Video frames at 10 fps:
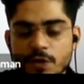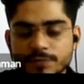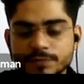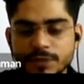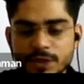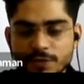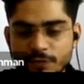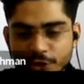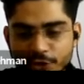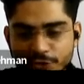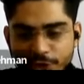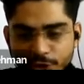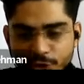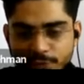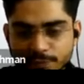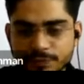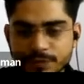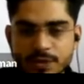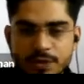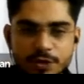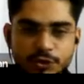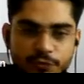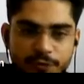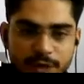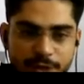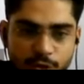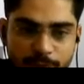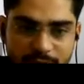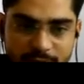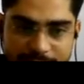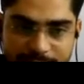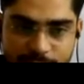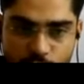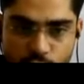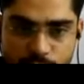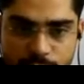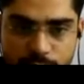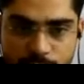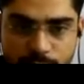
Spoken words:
form. What you will do? You will assume